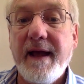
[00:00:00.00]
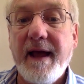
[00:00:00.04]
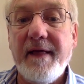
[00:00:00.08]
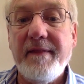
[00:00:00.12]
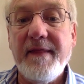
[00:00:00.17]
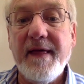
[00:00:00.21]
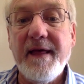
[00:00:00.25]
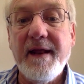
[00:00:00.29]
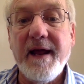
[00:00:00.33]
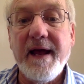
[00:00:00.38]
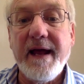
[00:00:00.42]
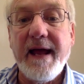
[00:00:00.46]

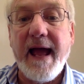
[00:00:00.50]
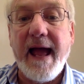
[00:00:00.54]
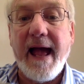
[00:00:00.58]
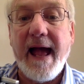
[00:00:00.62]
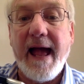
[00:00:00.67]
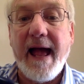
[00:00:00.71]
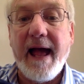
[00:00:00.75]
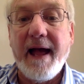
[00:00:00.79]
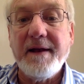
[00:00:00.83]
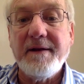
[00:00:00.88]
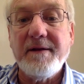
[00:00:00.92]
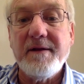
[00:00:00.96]
and then I
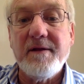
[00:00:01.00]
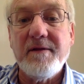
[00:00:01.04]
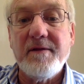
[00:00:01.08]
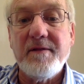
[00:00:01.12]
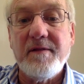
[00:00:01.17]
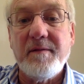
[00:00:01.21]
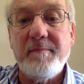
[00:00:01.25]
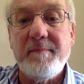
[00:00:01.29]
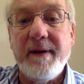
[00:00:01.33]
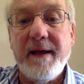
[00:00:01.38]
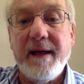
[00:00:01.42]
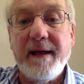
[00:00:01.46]
add
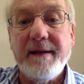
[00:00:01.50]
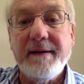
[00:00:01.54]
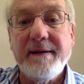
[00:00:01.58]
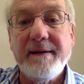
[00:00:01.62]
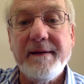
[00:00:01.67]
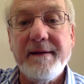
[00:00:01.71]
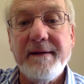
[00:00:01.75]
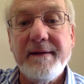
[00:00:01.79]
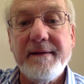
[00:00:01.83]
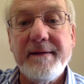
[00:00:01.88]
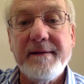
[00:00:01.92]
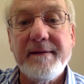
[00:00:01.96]
the pen,
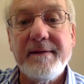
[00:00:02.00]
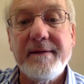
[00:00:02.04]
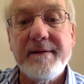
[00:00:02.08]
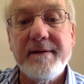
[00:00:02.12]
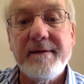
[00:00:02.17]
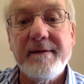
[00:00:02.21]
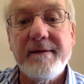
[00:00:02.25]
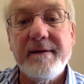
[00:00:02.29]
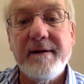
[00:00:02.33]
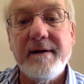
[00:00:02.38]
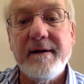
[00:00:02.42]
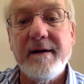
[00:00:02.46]

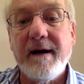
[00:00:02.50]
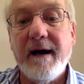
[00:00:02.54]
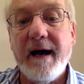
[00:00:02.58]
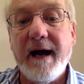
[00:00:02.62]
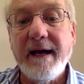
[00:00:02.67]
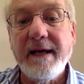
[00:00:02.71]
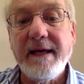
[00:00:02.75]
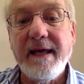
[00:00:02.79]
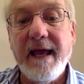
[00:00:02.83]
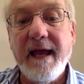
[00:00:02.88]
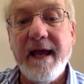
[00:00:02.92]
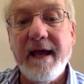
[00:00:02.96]

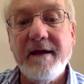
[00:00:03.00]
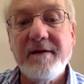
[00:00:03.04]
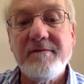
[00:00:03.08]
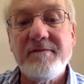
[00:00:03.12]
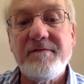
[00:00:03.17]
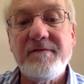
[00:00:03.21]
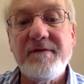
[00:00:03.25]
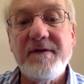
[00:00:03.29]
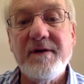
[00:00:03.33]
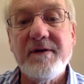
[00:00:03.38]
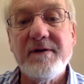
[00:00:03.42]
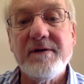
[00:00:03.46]
I can't
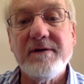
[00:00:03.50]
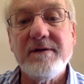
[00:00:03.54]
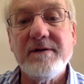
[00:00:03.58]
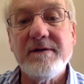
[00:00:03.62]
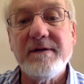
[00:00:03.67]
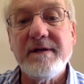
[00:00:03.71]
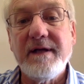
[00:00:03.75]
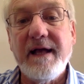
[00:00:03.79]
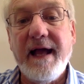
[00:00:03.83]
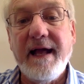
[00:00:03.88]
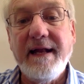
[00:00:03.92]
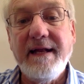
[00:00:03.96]

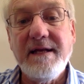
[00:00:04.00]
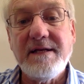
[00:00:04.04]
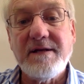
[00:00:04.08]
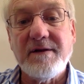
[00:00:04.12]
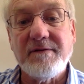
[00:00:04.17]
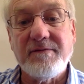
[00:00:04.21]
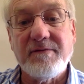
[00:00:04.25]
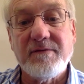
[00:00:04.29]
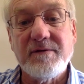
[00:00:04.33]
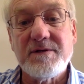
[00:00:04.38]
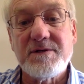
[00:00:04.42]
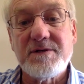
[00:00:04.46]
feel any
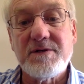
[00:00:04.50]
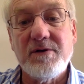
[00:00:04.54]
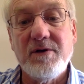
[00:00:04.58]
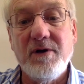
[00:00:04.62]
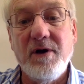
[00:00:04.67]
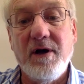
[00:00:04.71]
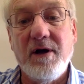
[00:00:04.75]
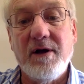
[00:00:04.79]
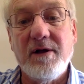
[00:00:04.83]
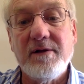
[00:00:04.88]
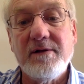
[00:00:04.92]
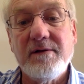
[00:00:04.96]
difference at
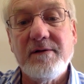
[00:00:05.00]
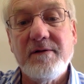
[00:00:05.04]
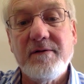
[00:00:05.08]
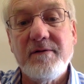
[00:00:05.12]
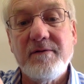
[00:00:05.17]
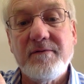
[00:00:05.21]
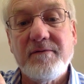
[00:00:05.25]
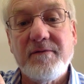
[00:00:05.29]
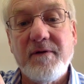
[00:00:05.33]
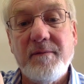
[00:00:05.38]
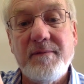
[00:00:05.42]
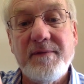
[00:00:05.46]
all
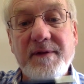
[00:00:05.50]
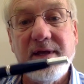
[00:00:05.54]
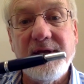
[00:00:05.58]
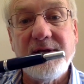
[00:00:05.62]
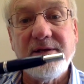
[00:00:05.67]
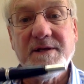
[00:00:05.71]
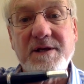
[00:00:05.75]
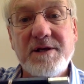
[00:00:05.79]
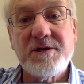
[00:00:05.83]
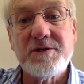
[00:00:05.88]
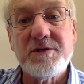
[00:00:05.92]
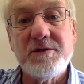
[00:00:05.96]
from the
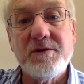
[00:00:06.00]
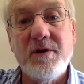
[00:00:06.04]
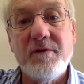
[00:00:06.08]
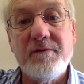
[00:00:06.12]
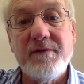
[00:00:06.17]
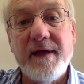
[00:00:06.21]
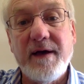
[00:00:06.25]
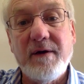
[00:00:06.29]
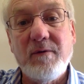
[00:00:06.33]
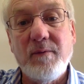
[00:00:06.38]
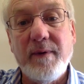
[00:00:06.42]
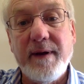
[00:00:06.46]
addition
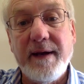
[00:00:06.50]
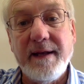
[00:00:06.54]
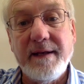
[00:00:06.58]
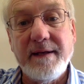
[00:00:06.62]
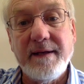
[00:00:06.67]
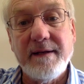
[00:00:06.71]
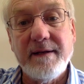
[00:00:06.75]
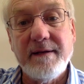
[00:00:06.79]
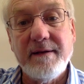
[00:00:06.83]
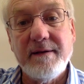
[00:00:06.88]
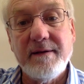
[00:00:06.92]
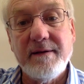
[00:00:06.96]
of that
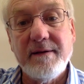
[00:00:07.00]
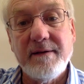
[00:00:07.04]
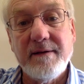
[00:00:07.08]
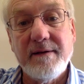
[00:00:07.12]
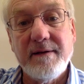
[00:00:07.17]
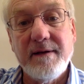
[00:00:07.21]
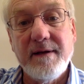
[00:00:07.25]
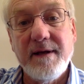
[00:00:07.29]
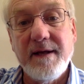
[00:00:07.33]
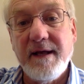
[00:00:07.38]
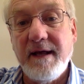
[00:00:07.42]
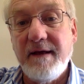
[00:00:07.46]
weight,
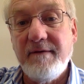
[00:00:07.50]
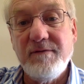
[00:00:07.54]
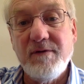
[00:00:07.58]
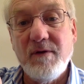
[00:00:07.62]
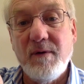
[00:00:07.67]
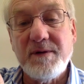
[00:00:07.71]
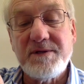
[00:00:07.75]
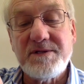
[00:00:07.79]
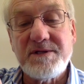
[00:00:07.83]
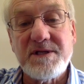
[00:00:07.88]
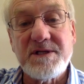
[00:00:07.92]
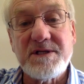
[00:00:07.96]
even
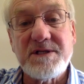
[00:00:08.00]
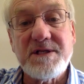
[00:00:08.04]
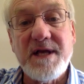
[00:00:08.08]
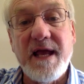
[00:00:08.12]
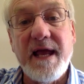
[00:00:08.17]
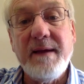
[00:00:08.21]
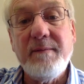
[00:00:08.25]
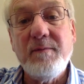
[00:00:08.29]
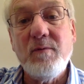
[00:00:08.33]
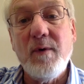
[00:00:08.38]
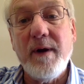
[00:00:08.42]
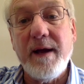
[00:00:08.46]
though it's the
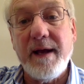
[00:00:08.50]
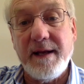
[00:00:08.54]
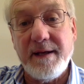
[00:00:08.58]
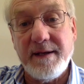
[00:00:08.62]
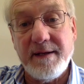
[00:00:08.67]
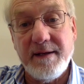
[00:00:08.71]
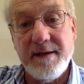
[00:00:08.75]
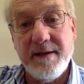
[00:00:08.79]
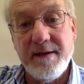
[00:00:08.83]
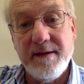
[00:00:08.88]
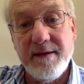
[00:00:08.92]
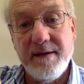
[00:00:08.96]
same weight.